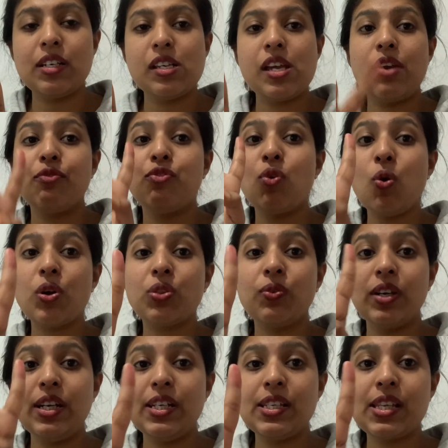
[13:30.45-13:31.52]
and fourth one
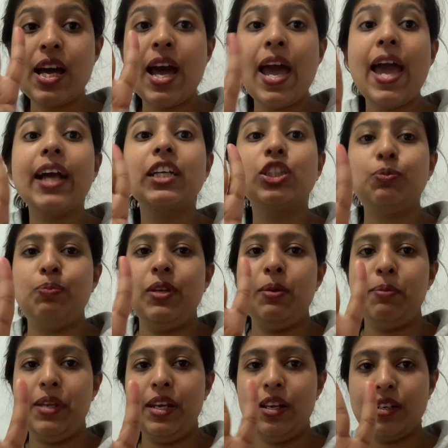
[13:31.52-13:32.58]
is
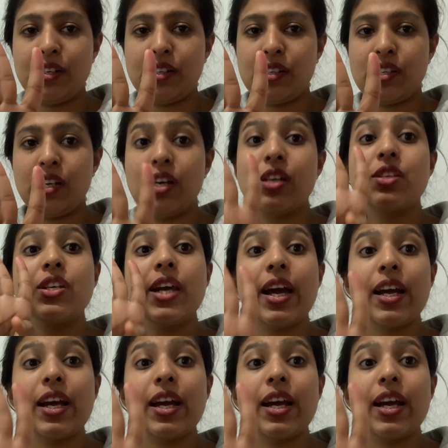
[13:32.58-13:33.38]
experimental research.